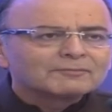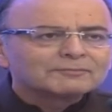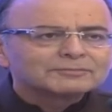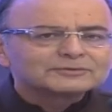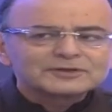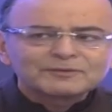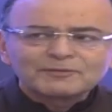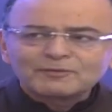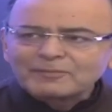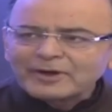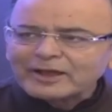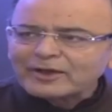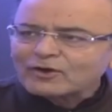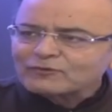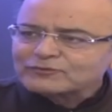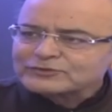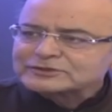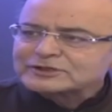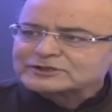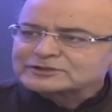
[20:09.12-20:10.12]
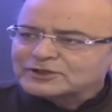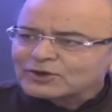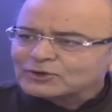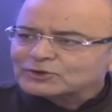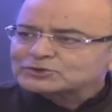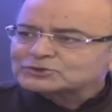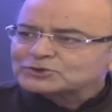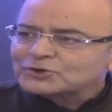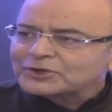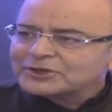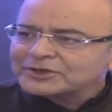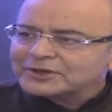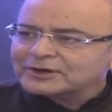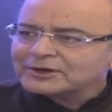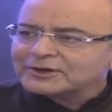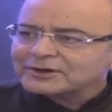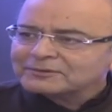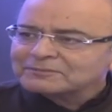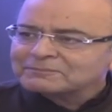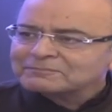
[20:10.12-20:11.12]
Some of my officers are also
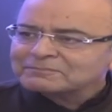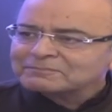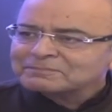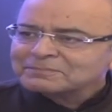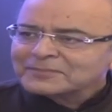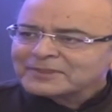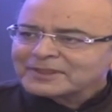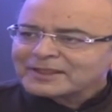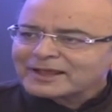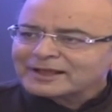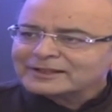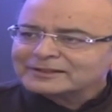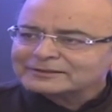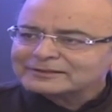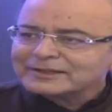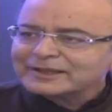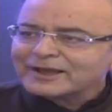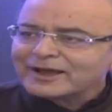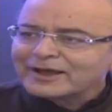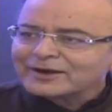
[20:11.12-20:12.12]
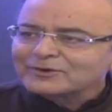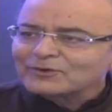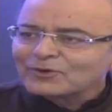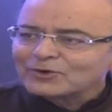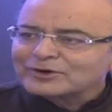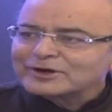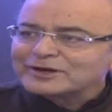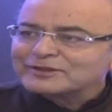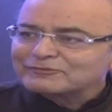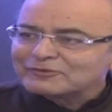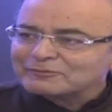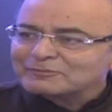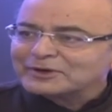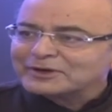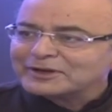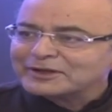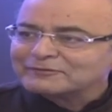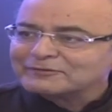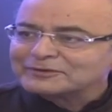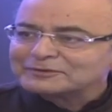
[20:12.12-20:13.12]
here and they are already
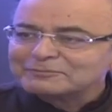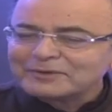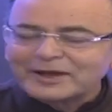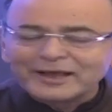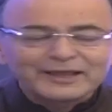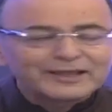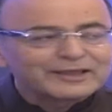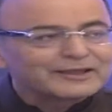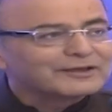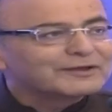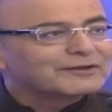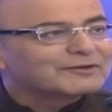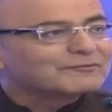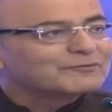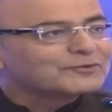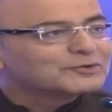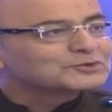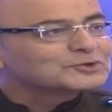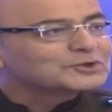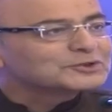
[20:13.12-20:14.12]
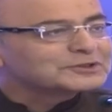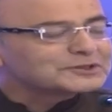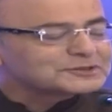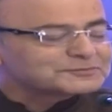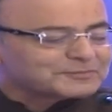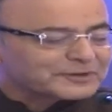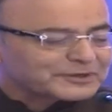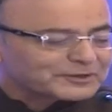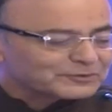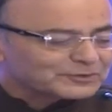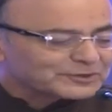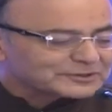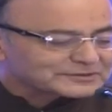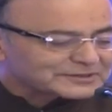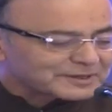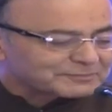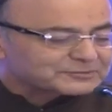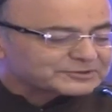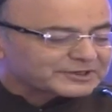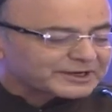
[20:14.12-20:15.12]
familiar with my views on this particular
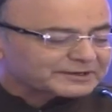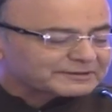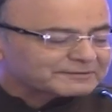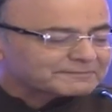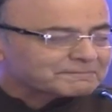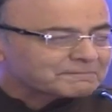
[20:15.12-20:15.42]
subject.